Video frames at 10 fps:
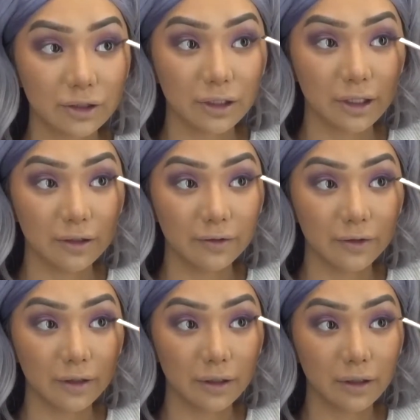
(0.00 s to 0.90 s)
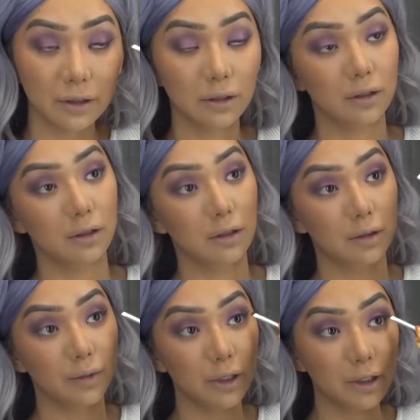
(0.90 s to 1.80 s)
should have.
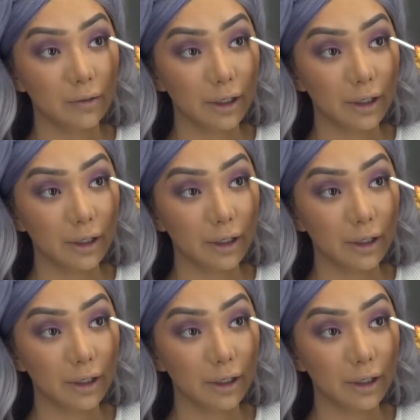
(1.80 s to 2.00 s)
But you know,